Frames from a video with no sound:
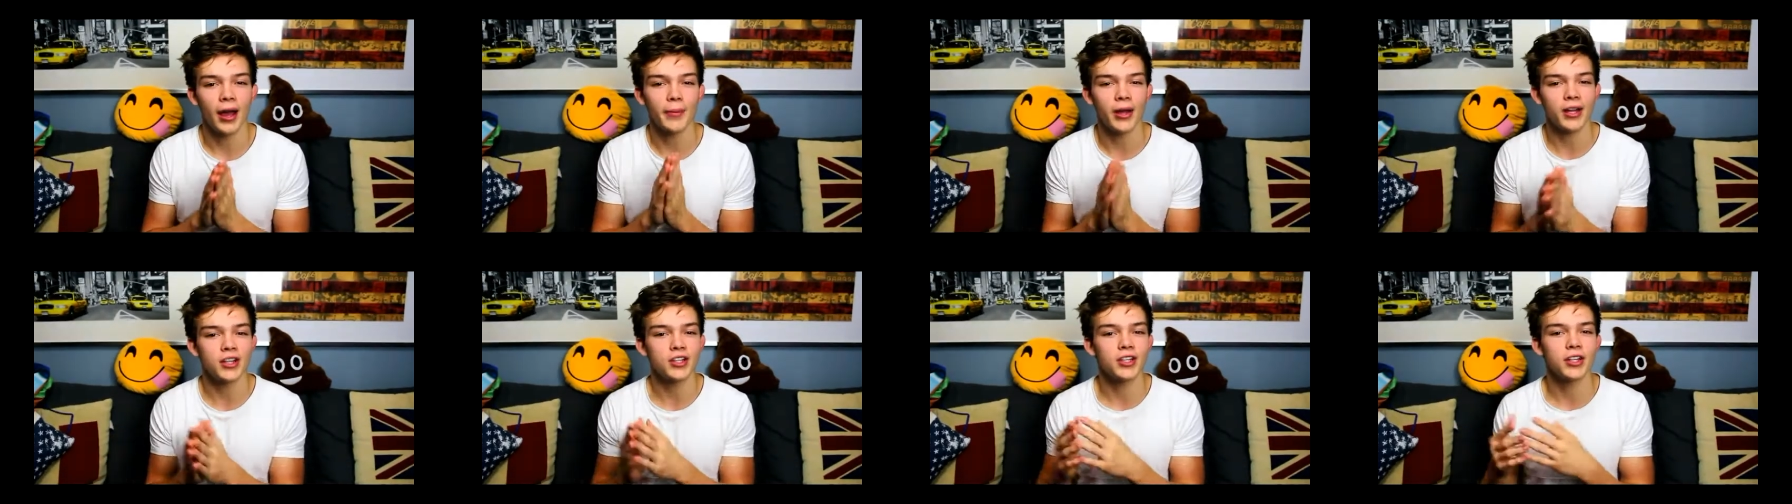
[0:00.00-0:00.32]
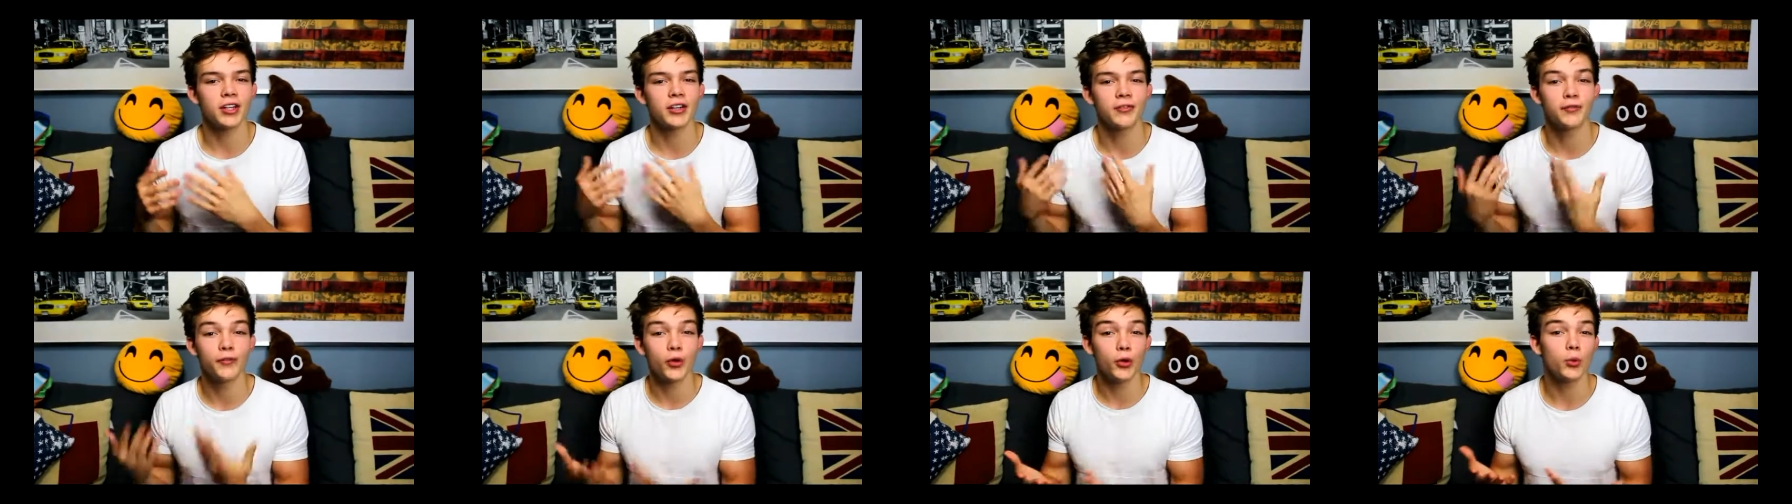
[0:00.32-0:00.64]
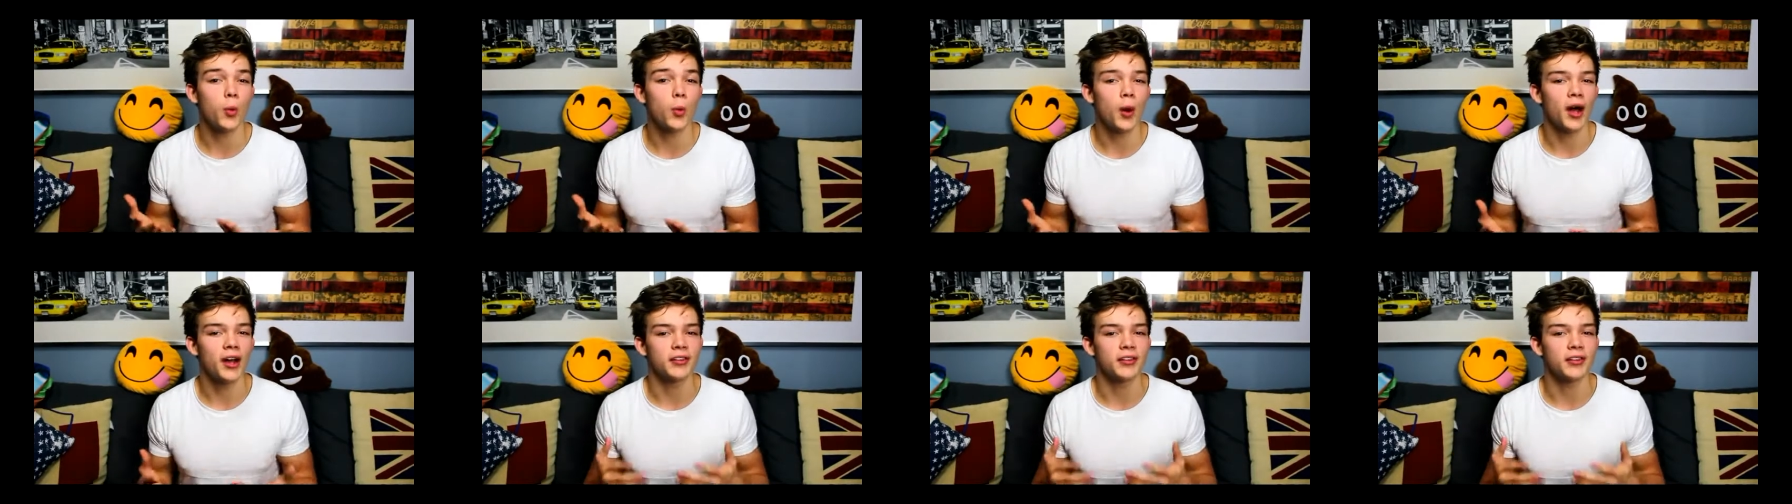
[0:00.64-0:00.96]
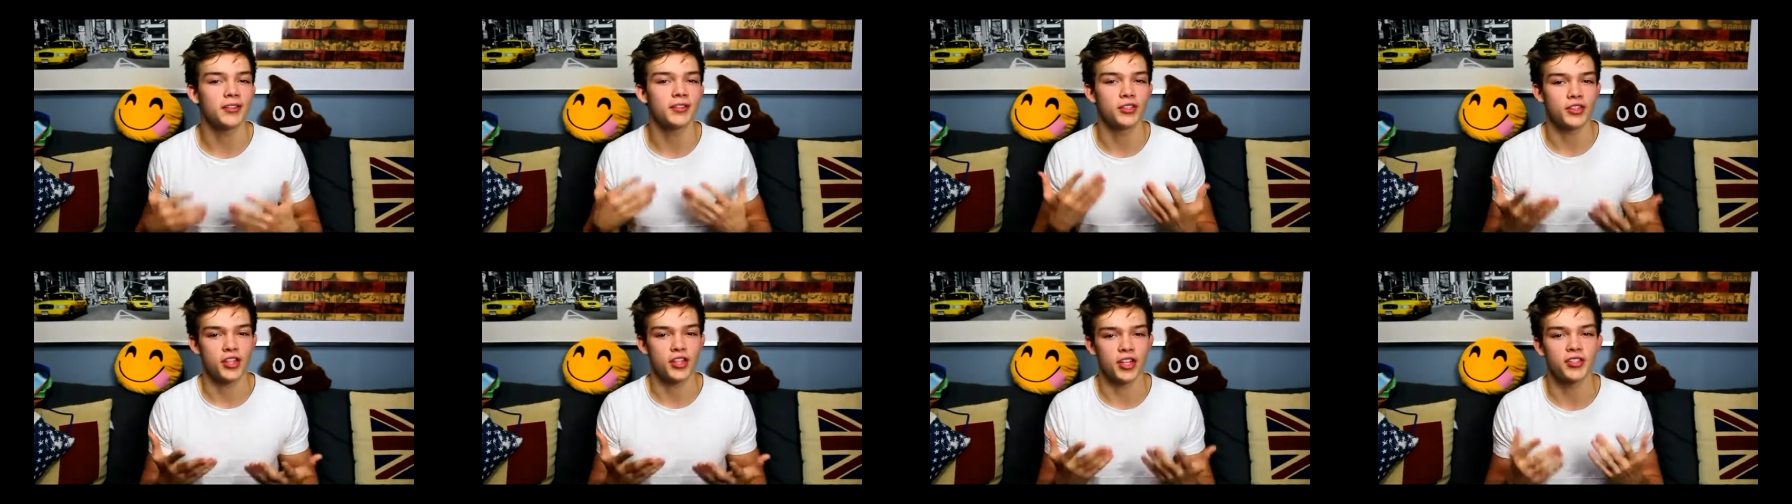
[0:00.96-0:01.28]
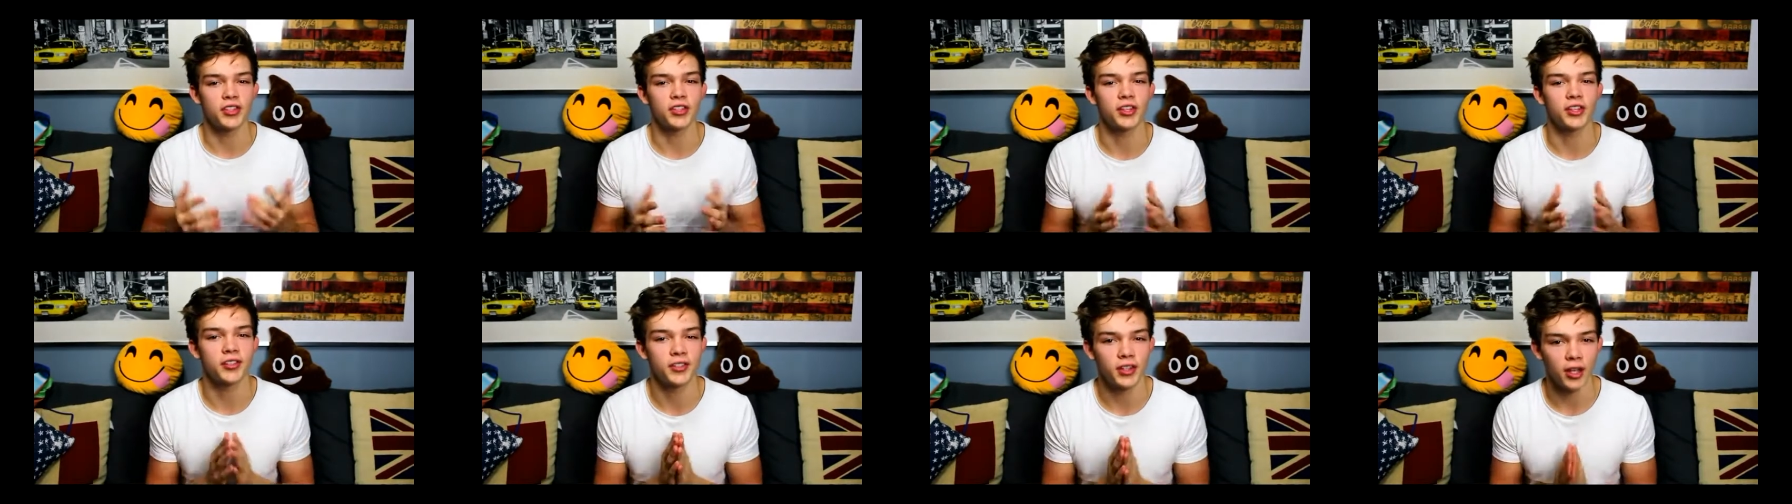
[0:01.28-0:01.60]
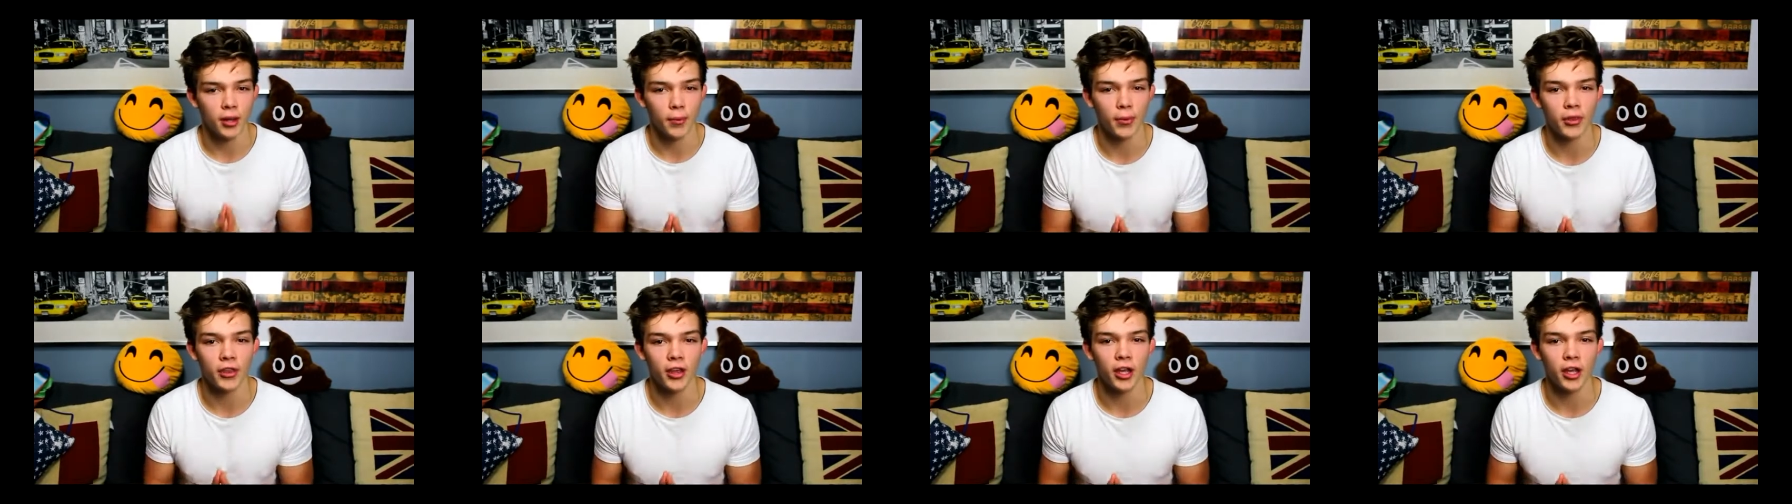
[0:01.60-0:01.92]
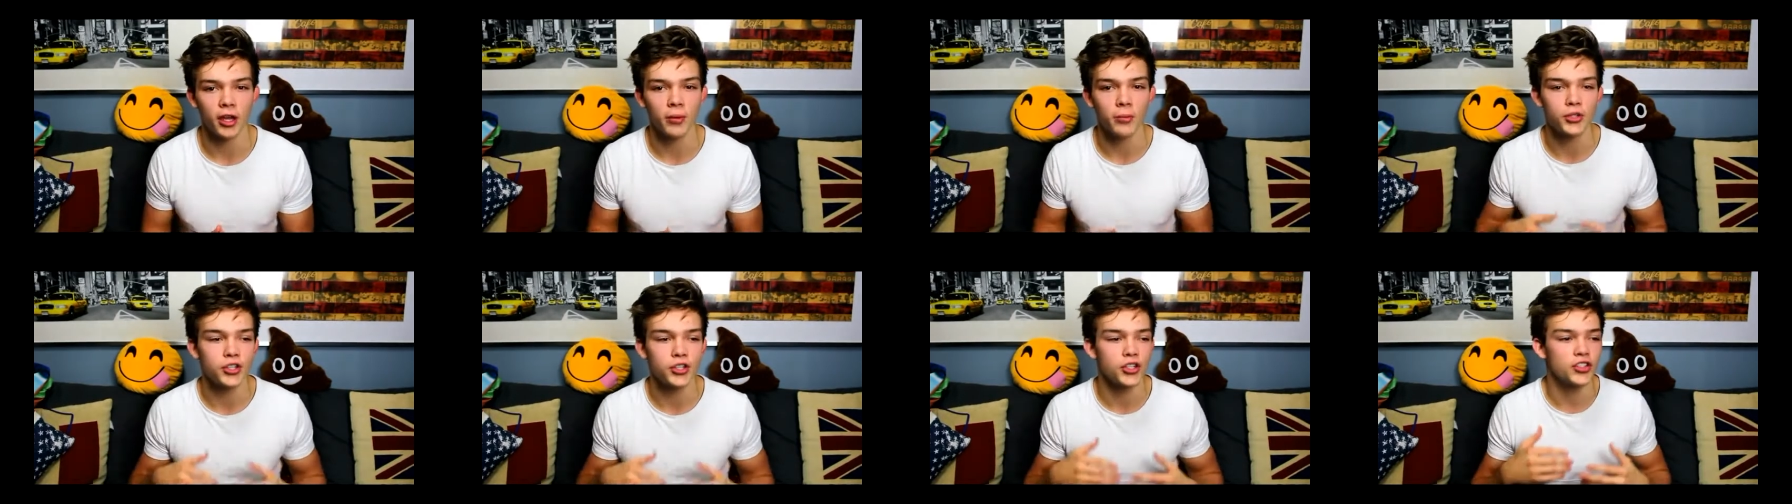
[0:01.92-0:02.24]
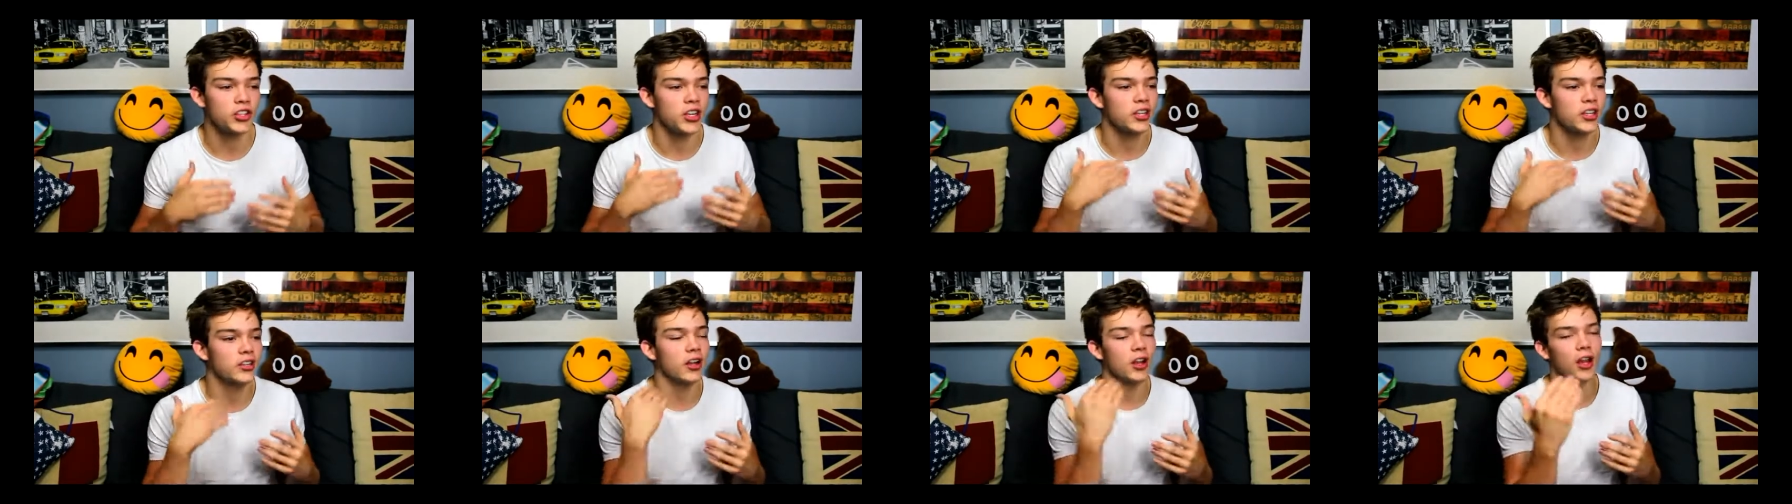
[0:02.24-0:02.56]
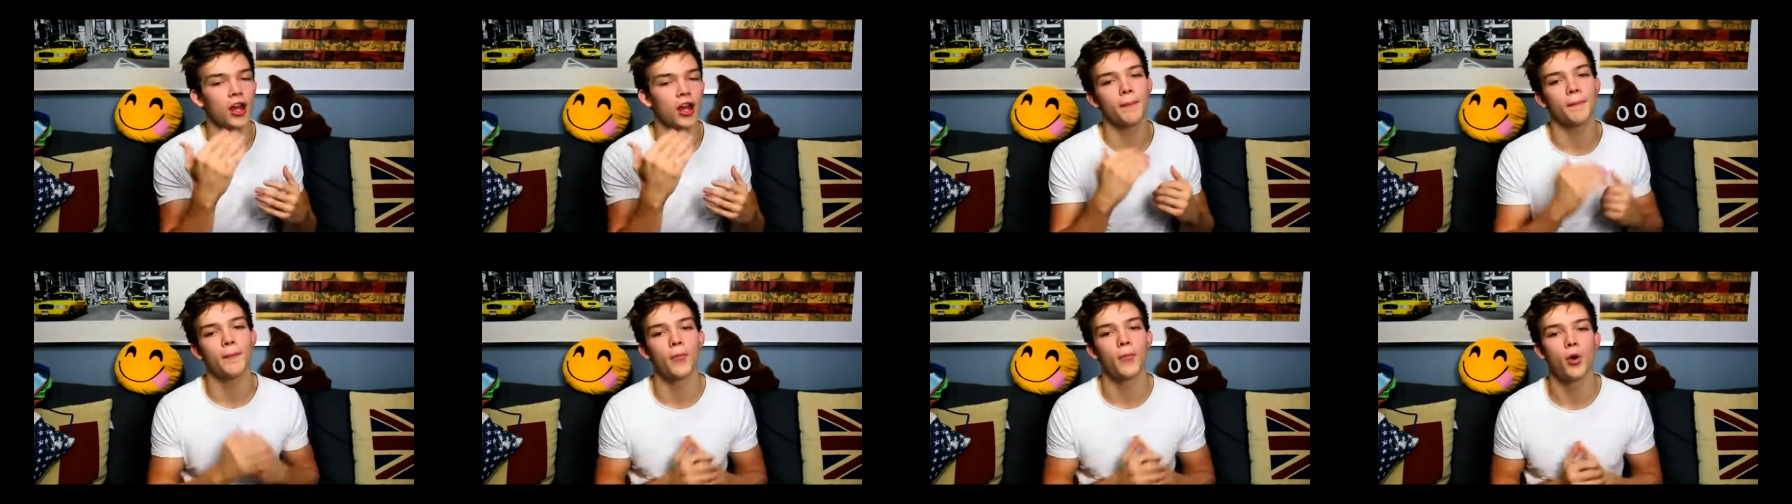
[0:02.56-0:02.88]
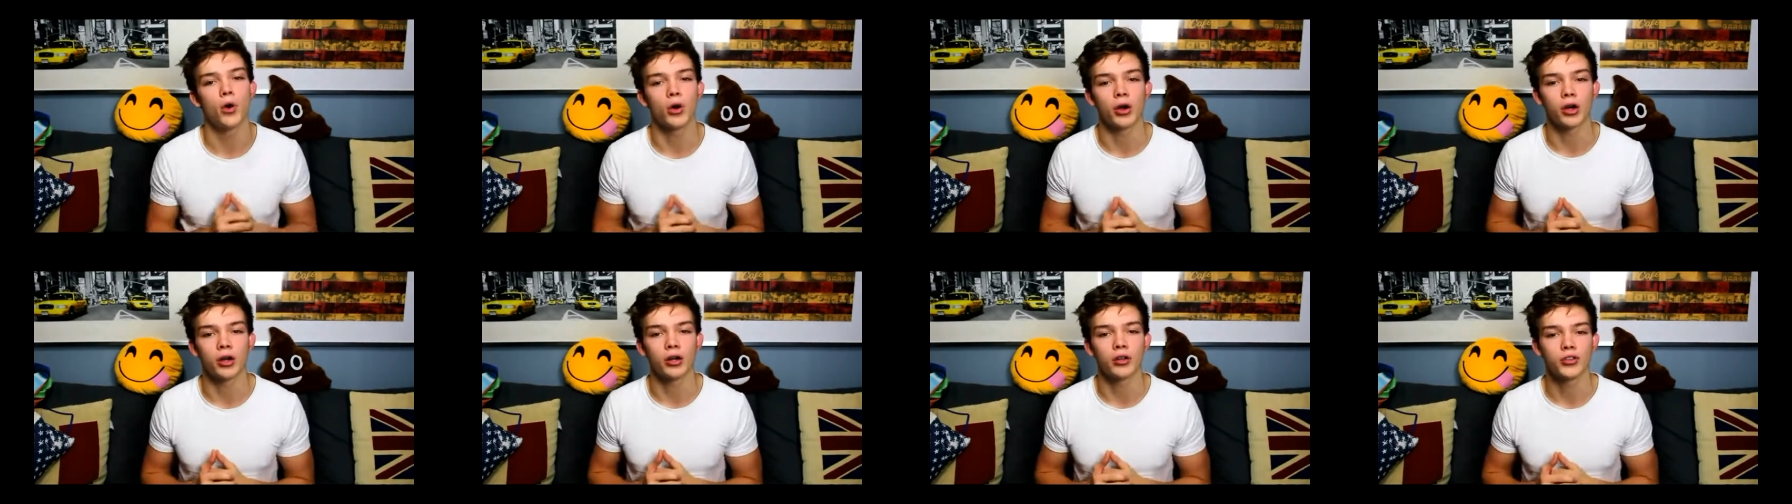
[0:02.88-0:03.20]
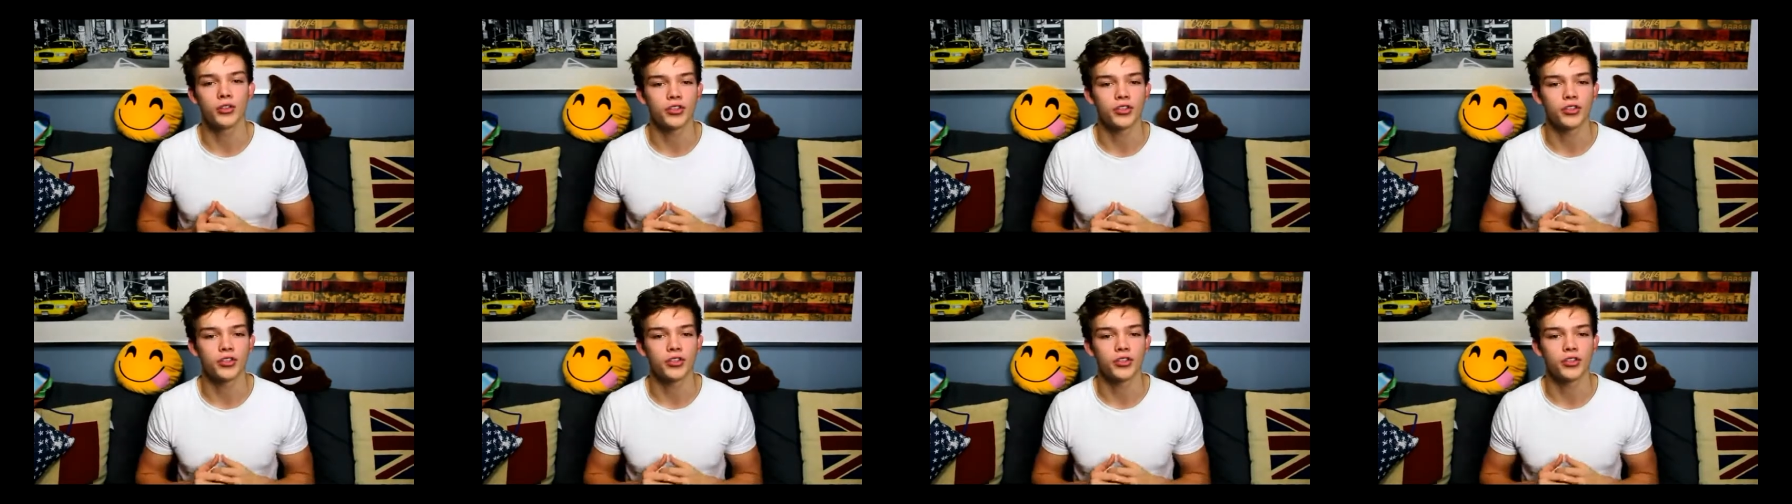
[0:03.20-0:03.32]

I'm actually food-wise suggesting the same thing, but just eat a lot more.